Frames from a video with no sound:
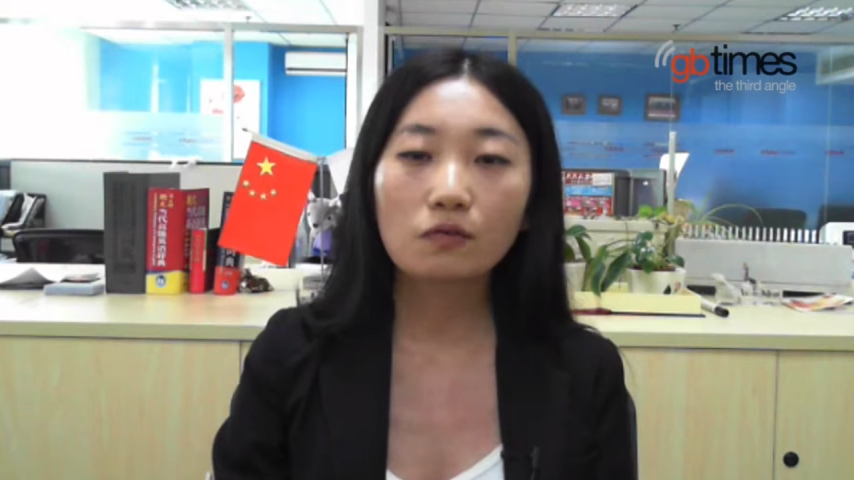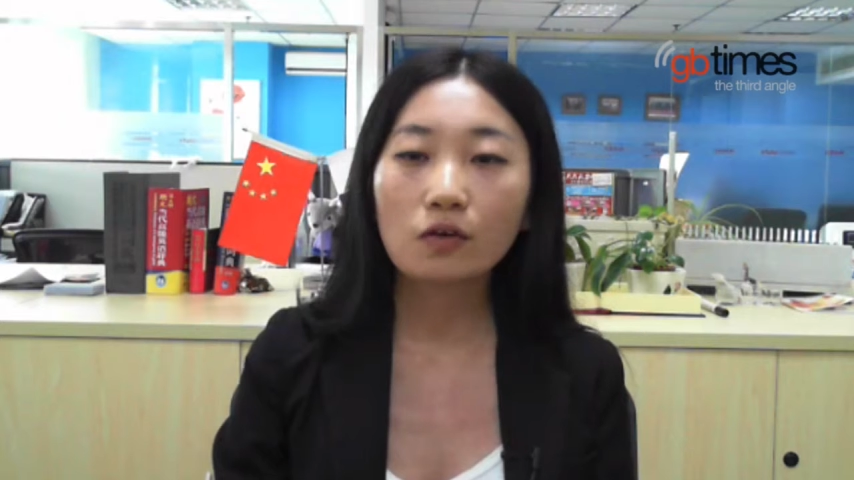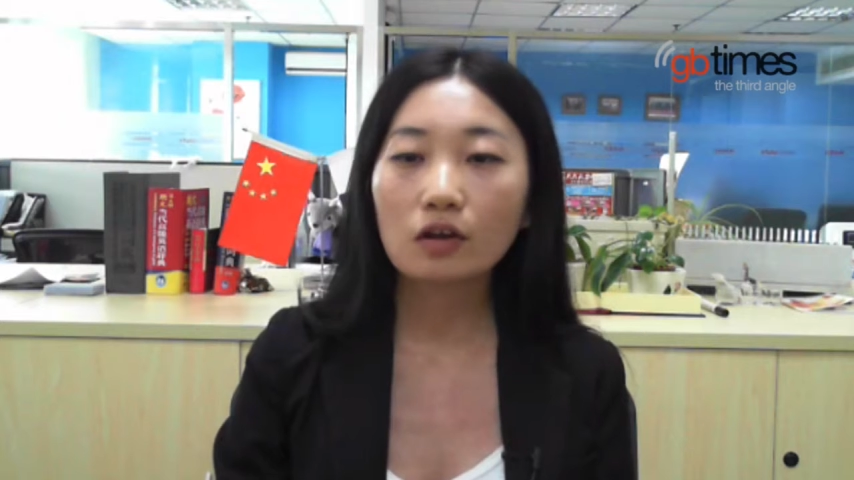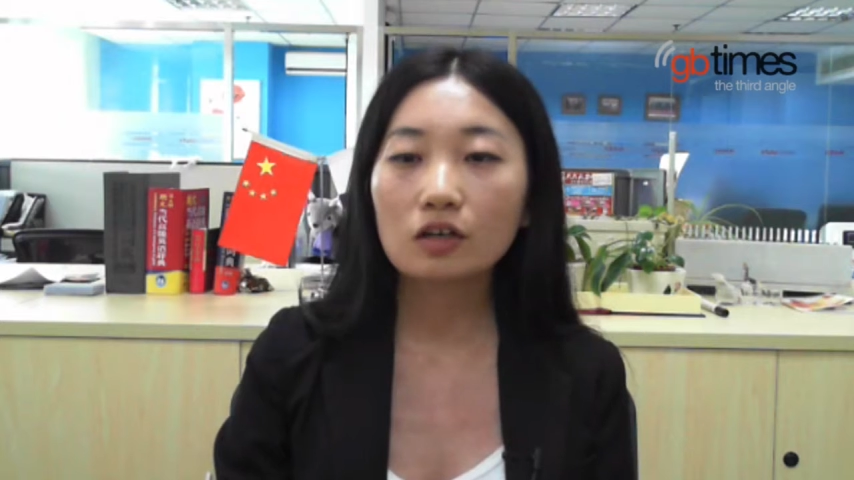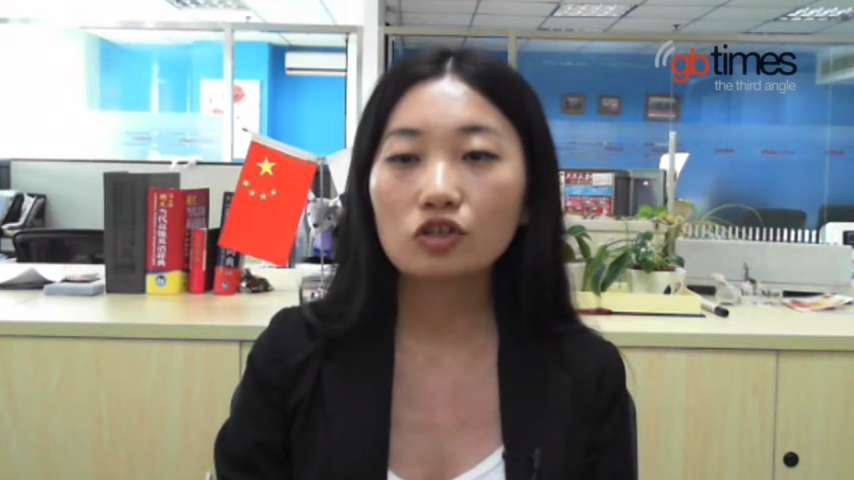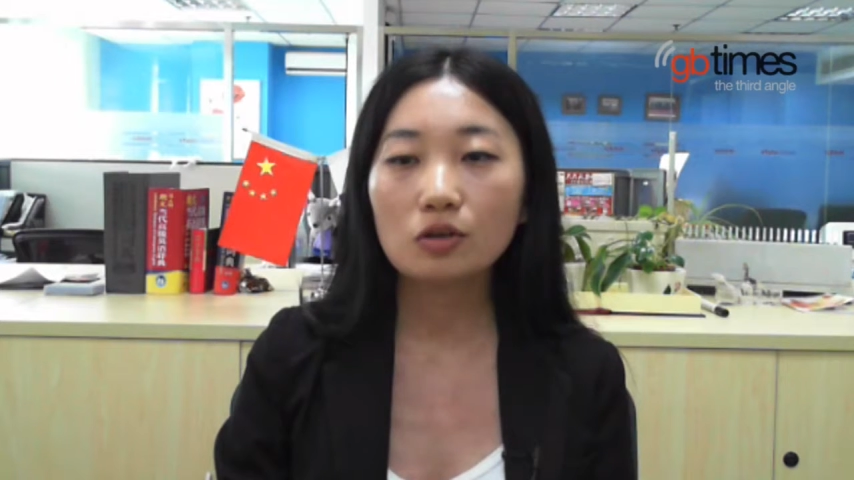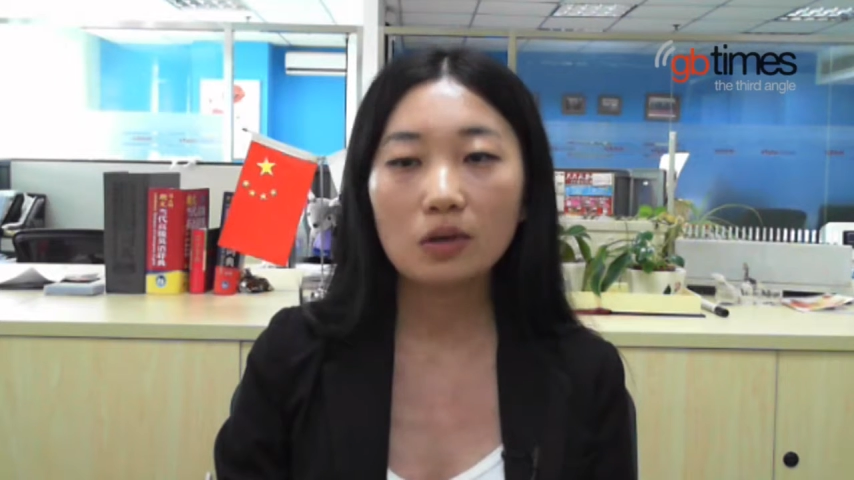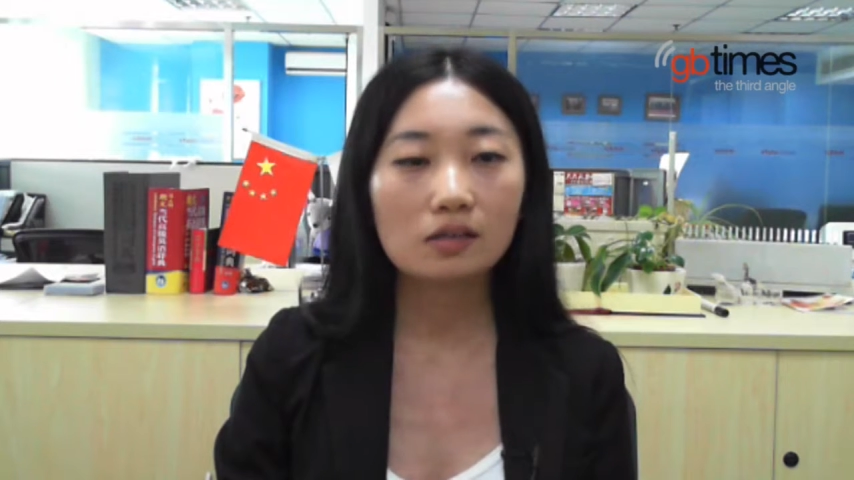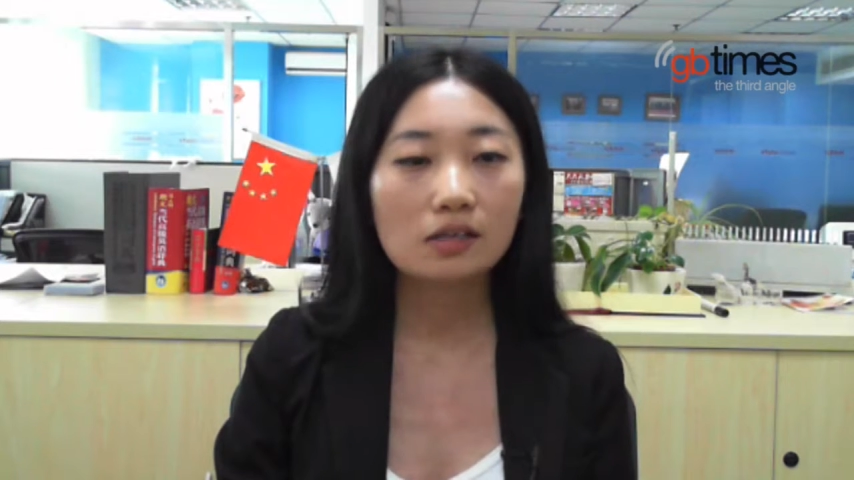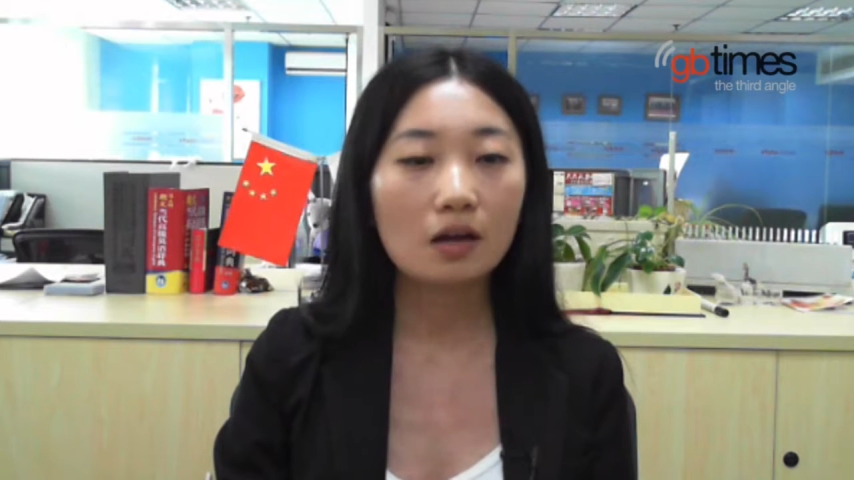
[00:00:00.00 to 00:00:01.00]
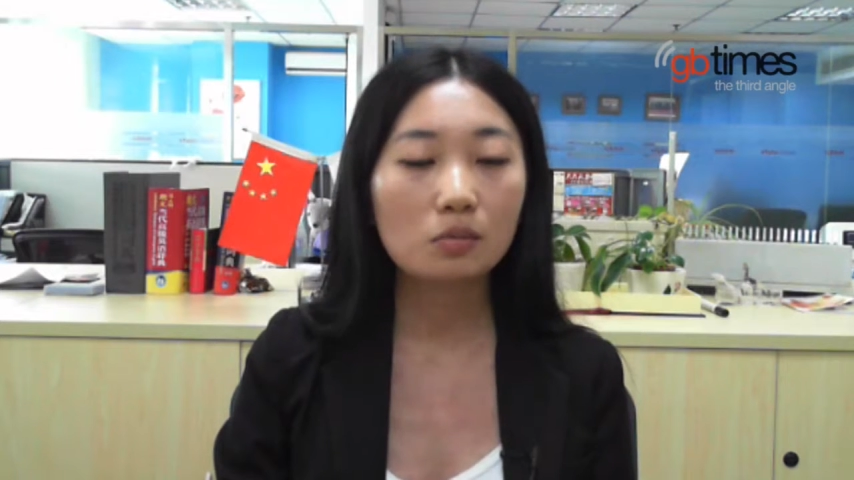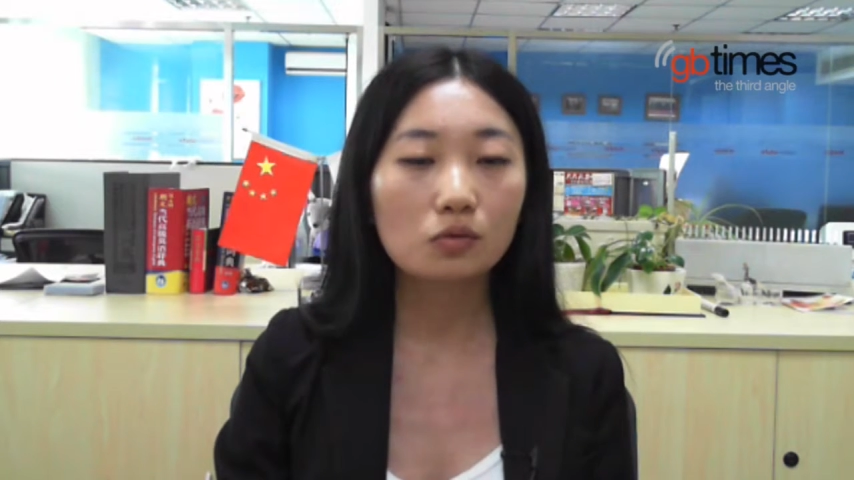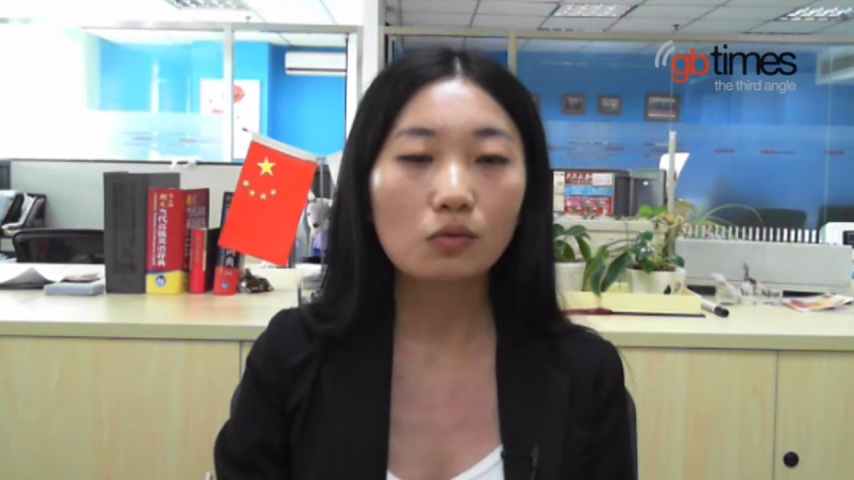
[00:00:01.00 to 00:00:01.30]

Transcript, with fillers: following GB Times.